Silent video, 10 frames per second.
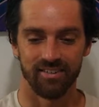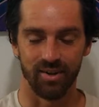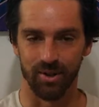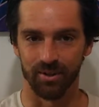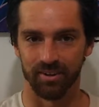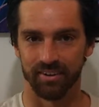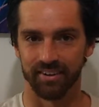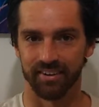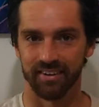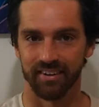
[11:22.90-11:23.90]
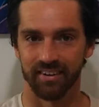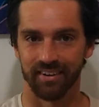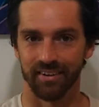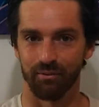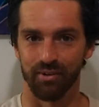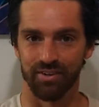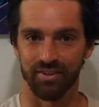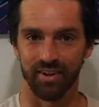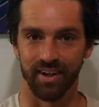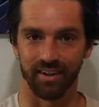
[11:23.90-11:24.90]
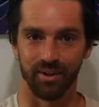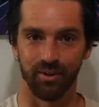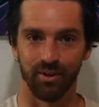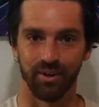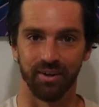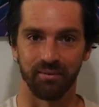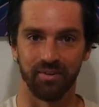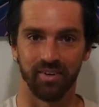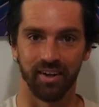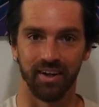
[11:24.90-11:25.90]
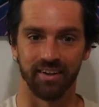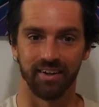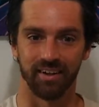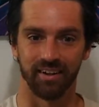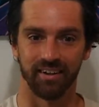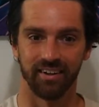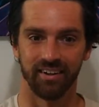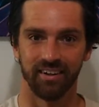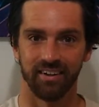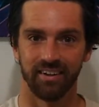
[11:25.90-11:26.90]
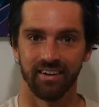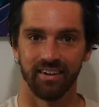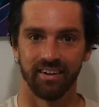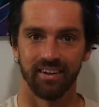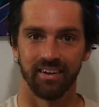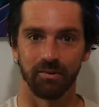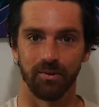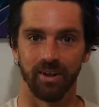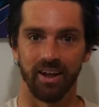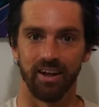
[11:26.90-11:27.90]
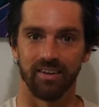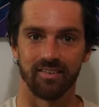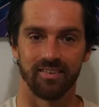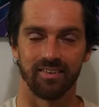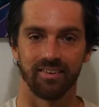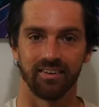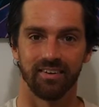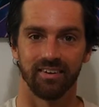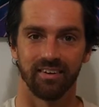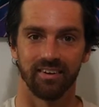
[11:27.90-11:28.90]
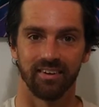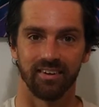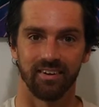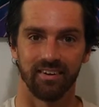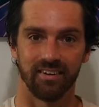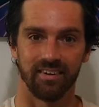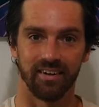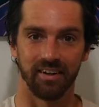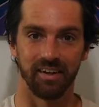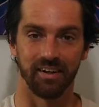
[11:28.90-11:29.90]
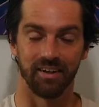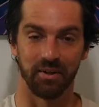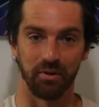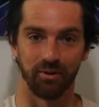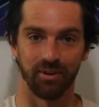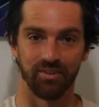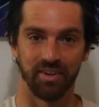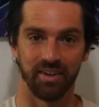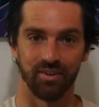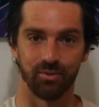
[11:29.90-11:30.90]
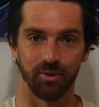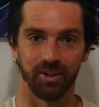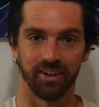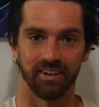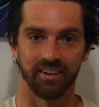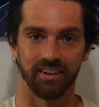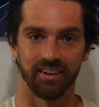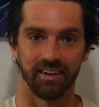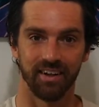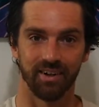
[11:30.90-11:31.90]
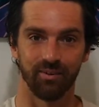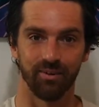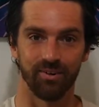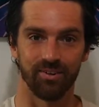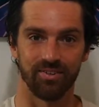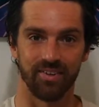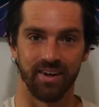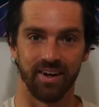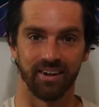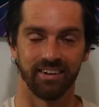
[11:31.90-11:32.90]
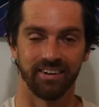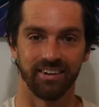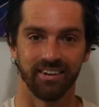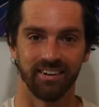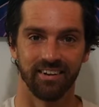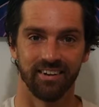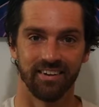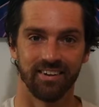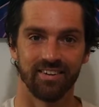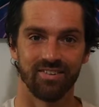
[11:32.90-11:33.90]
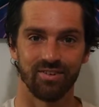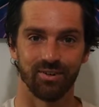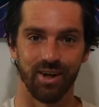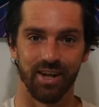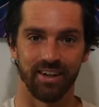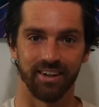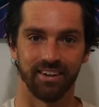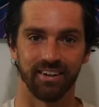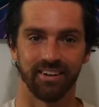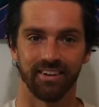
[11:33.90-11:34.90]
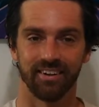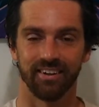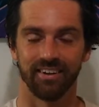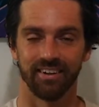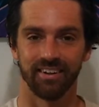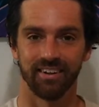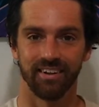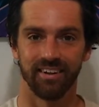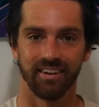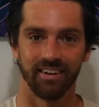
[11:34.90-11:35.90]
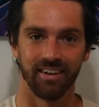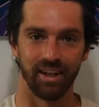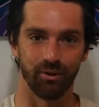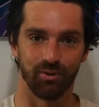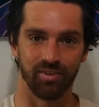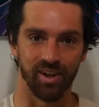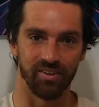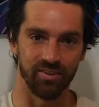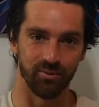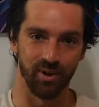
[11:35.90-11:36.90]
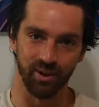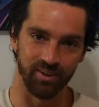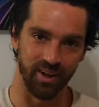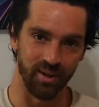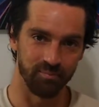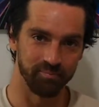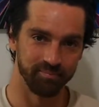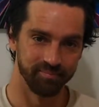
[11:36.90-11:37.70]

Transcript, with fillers: So once it got cold and once it got dark, he realized that he didn't know where his keys were. And we were just there, stranded in the Wisconsin wintertime.